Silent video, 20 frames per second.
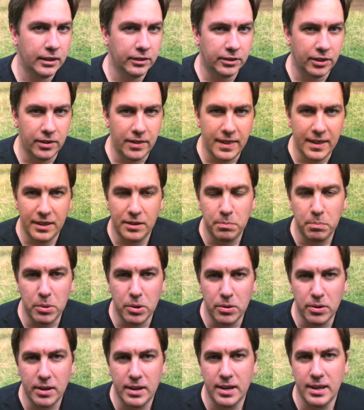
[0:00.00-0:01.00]
So this
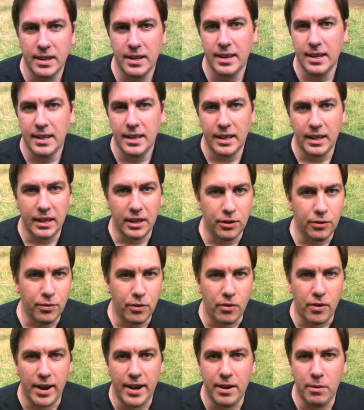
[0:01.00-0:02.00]
book is
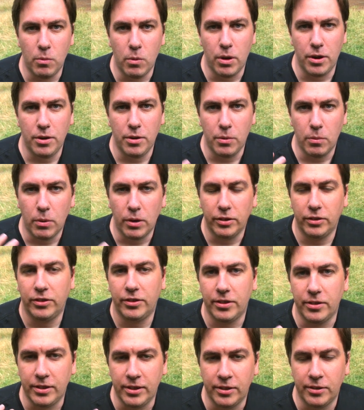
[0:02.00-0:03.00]
for anyone who wants
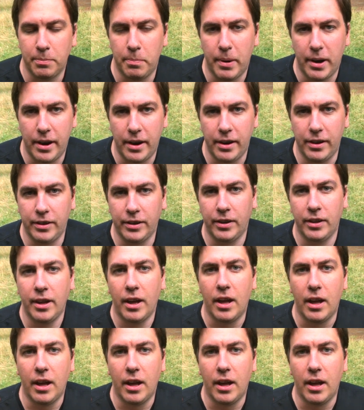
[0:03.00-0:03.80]
to inspire